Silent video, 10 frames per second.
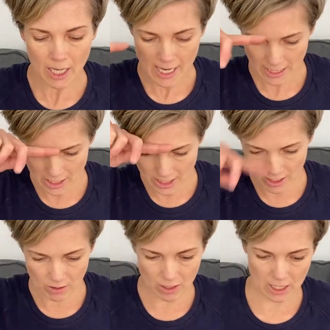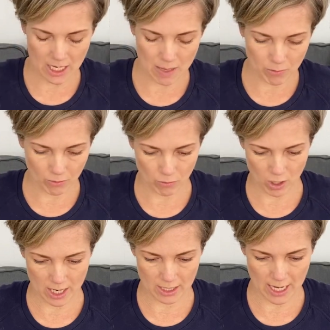Continue to keep the
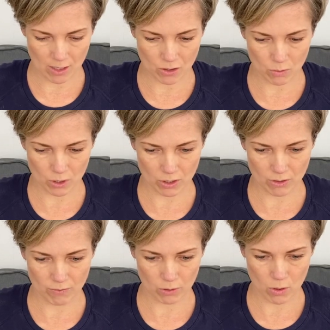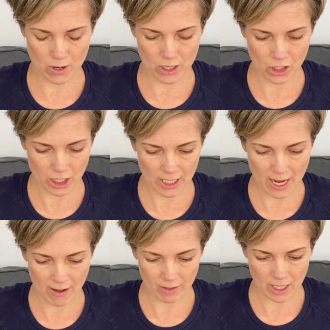forehead down towards the floor, the chin
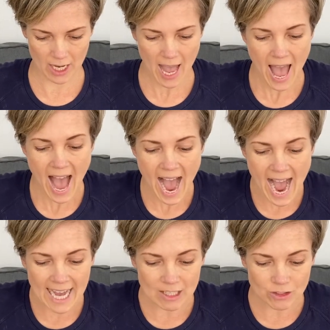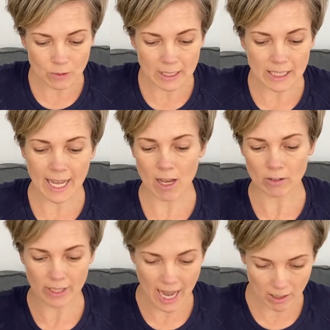heavy. As you inhale,
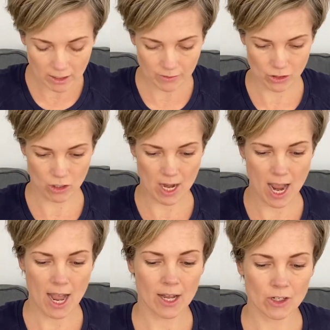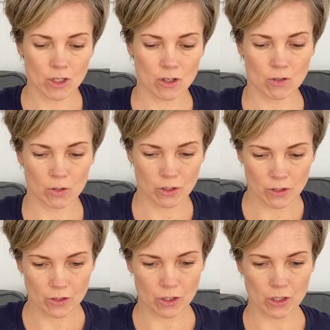now lift your head, your
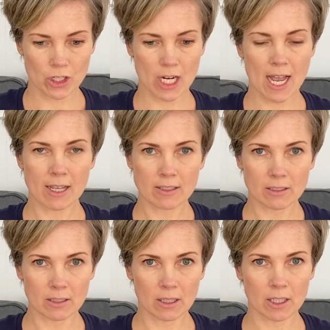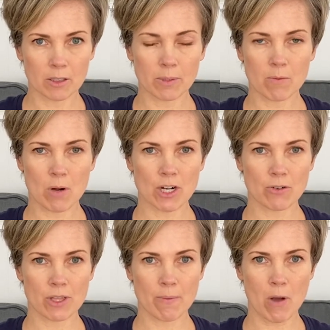shoulders, your chest, a little bit of pressure
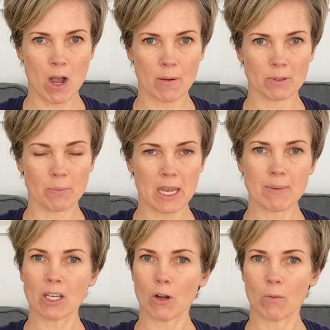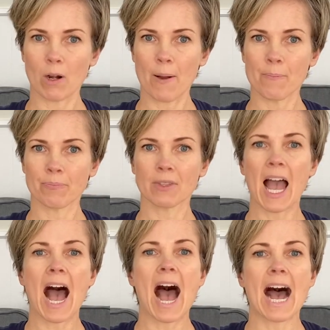in the palms, baby cobra.
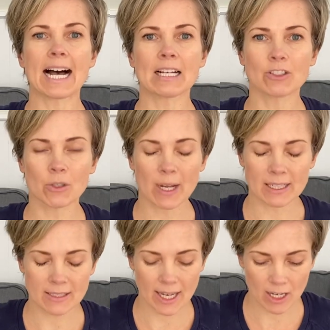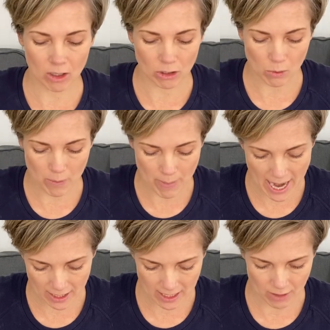As you exhale, lower
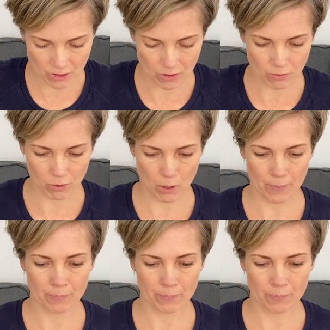back down to the floor.